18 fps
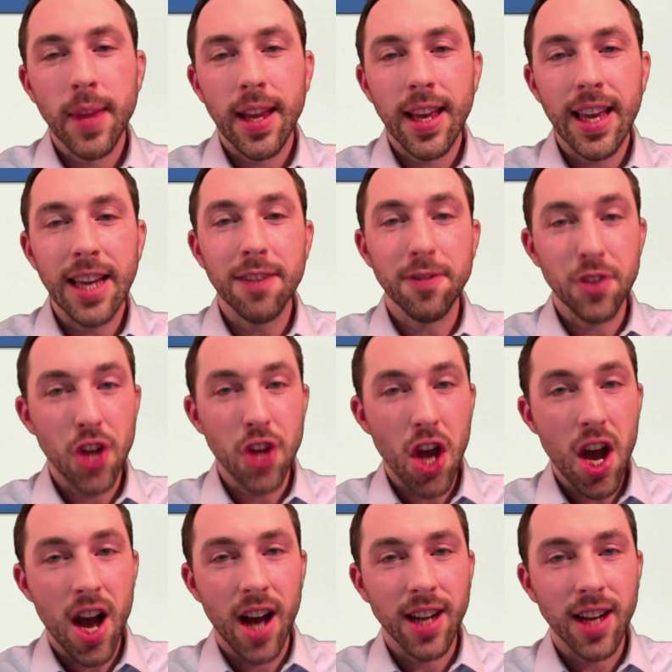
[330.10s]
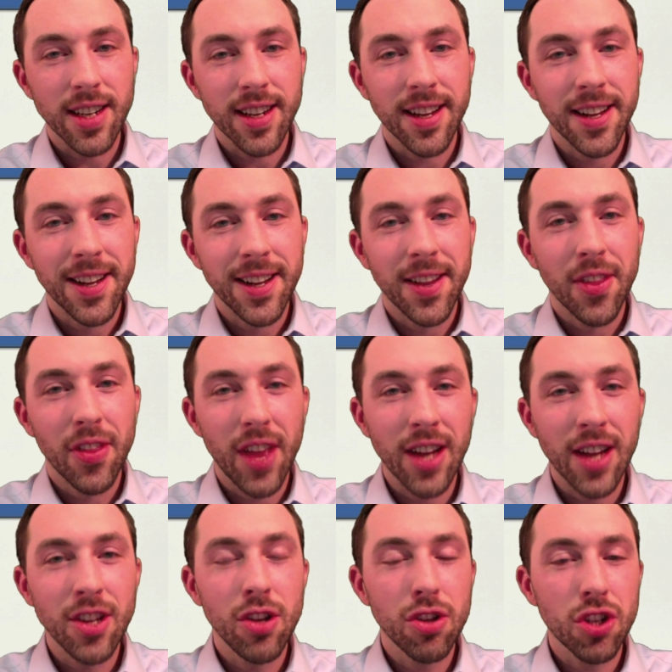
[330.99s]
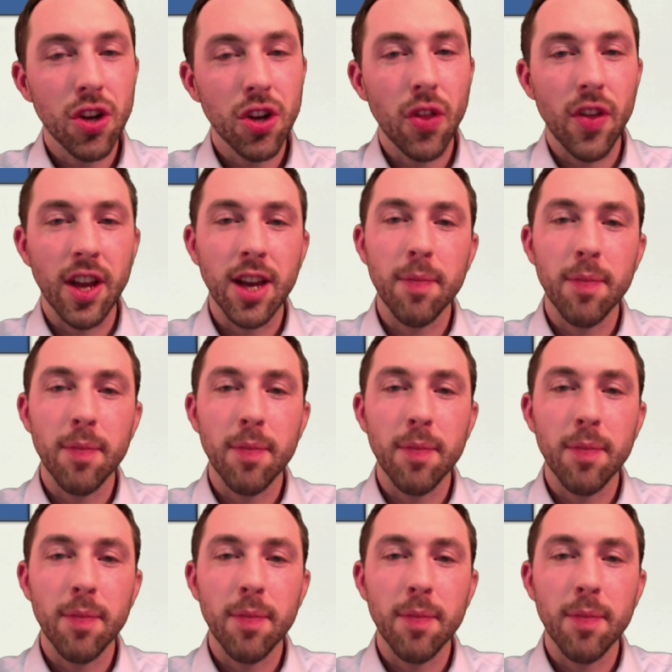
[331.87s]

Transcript: If not, then you should think